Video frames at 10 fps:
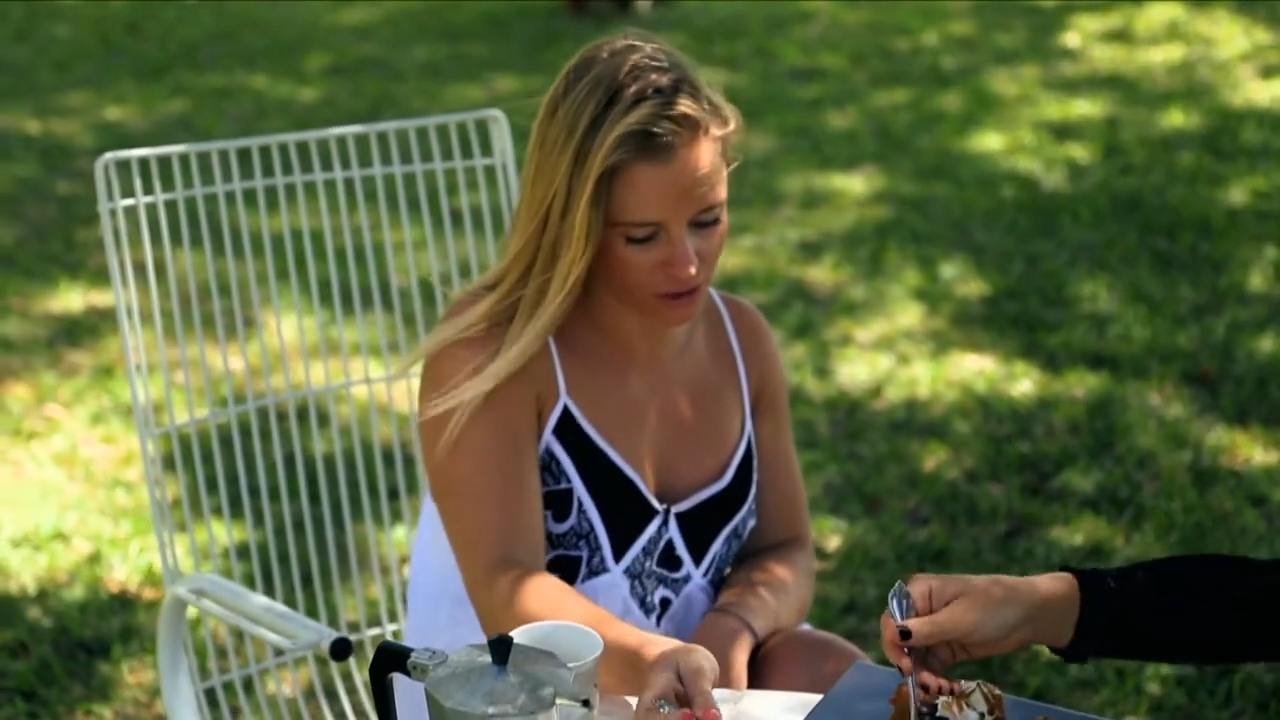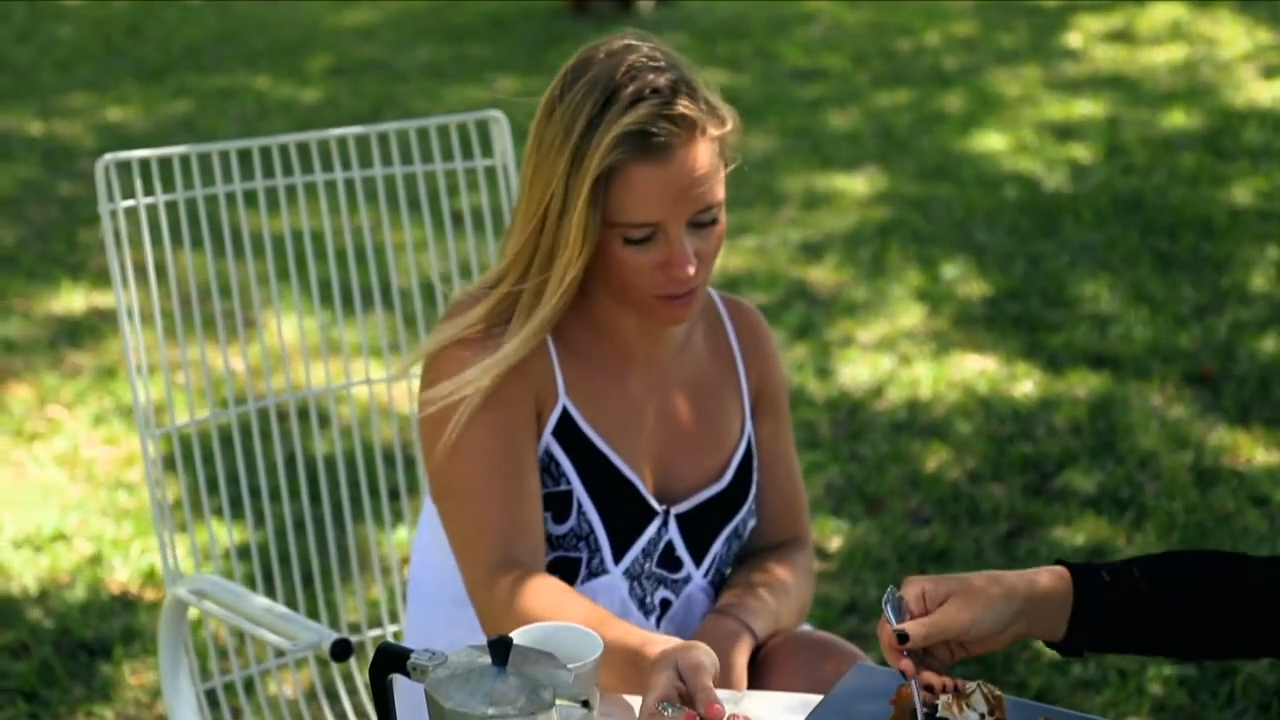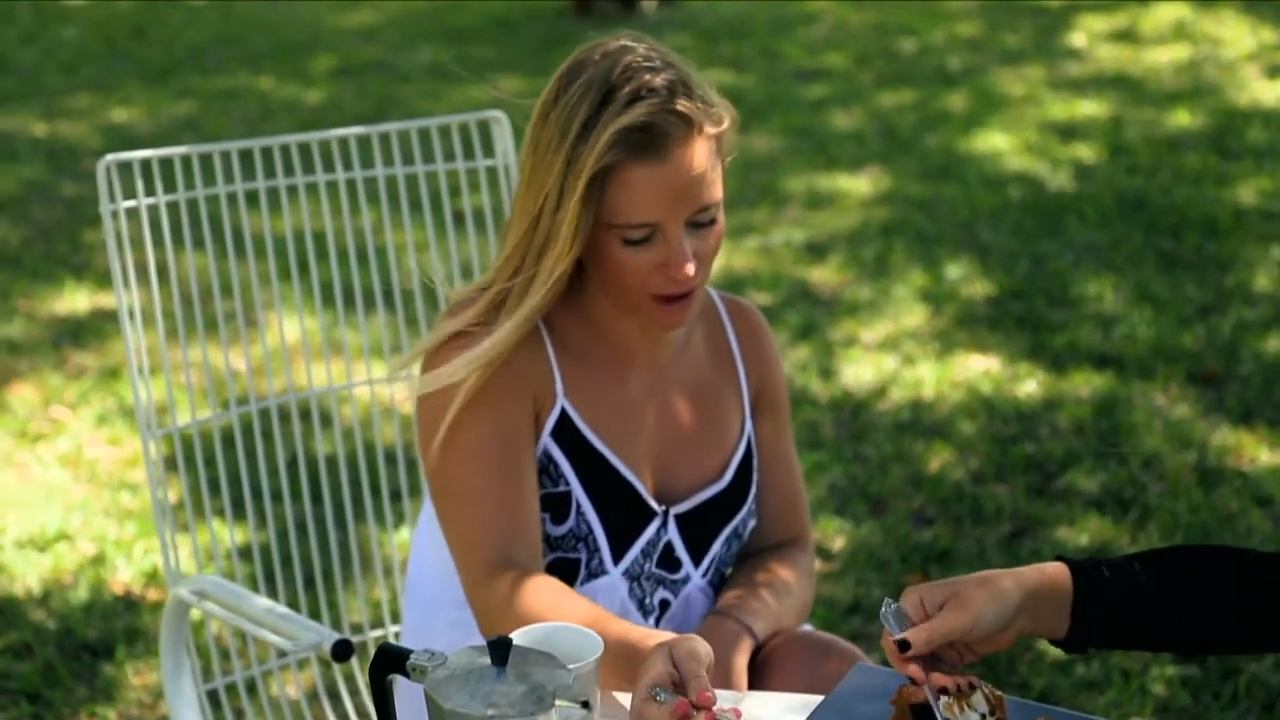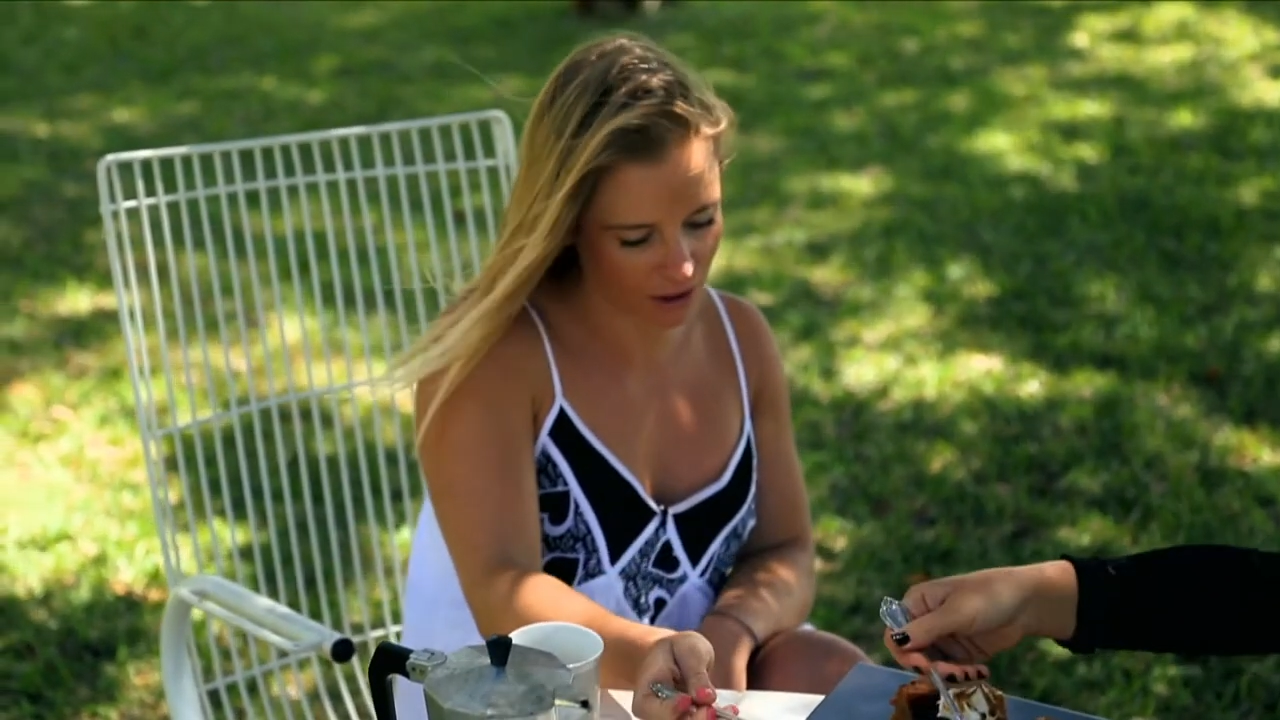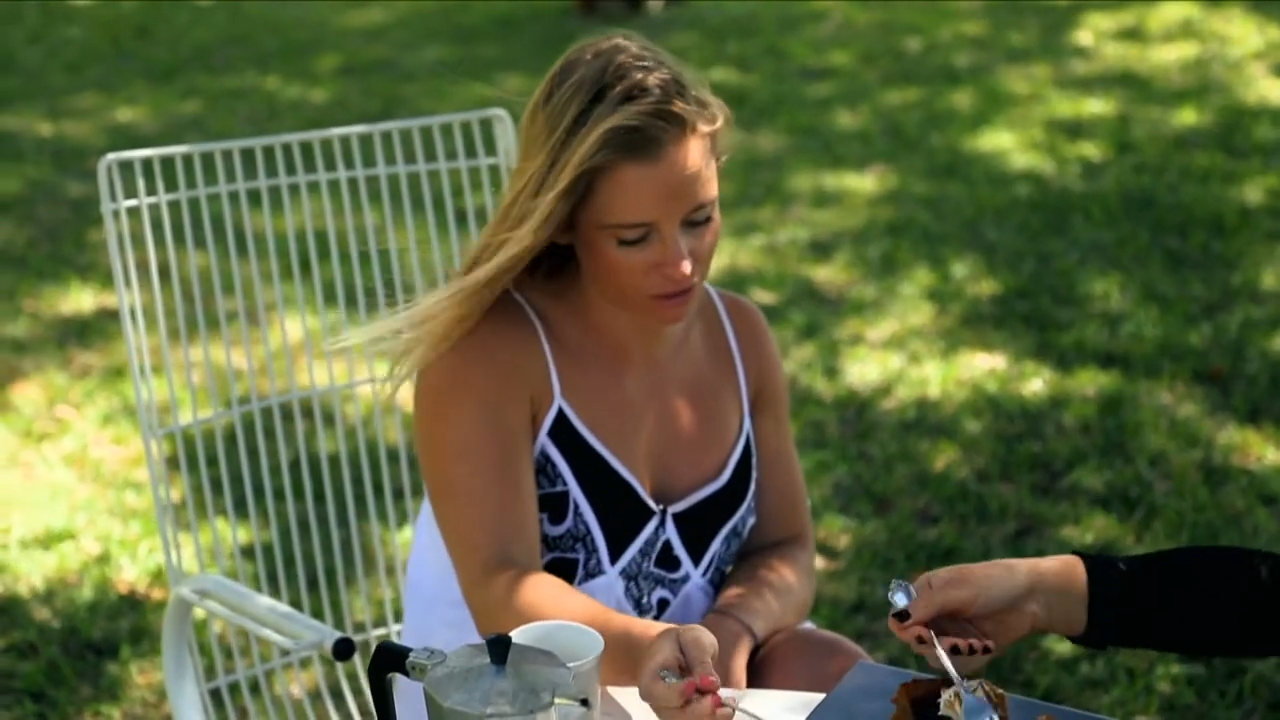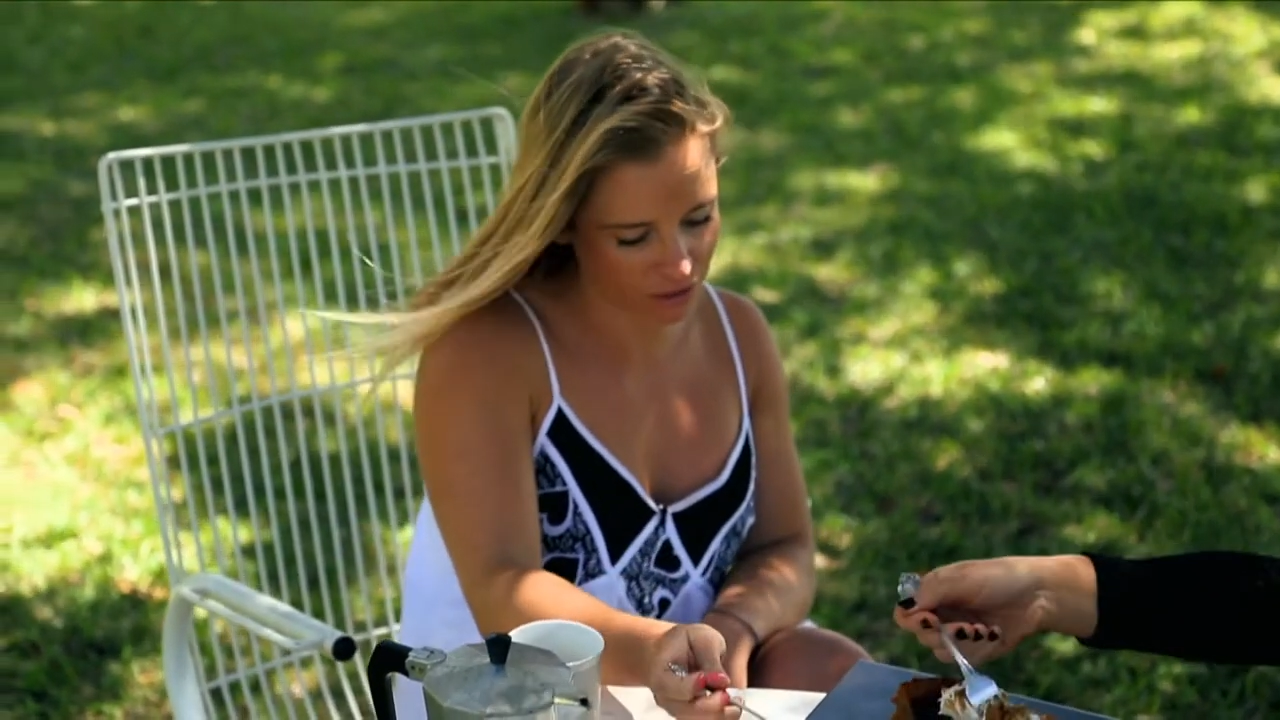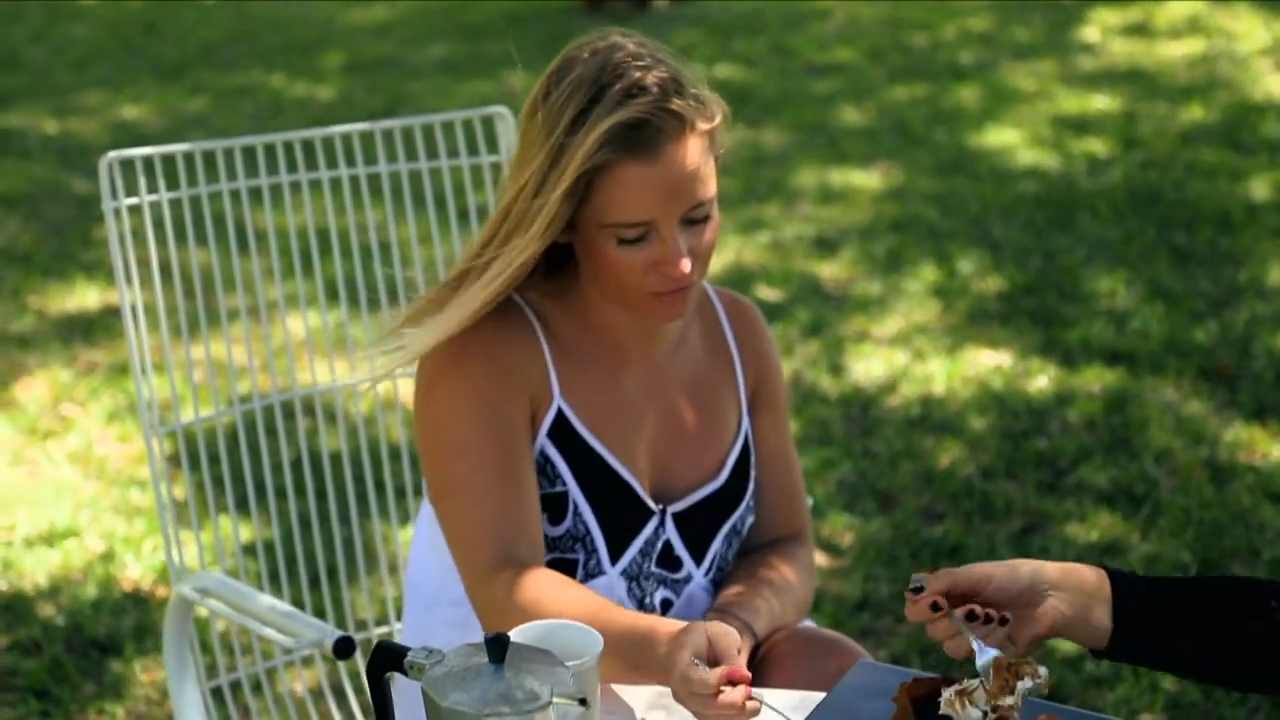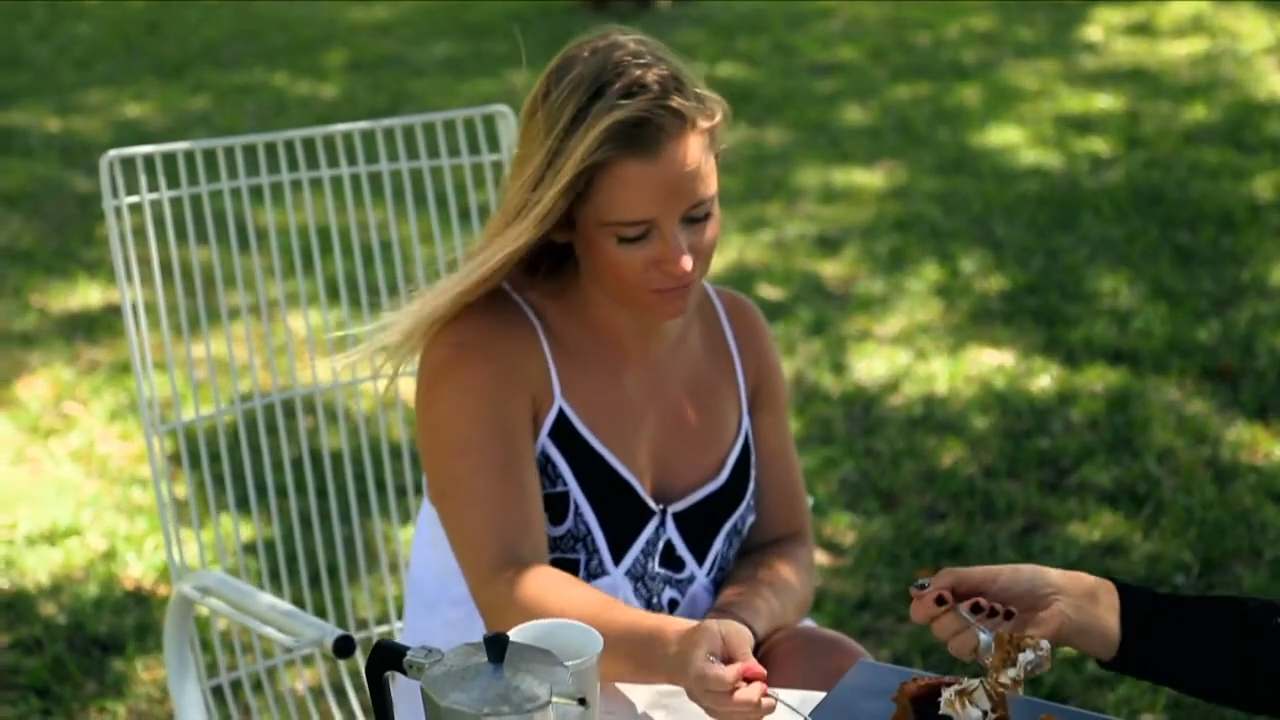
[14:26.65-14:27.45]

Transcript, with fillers: in your mouth.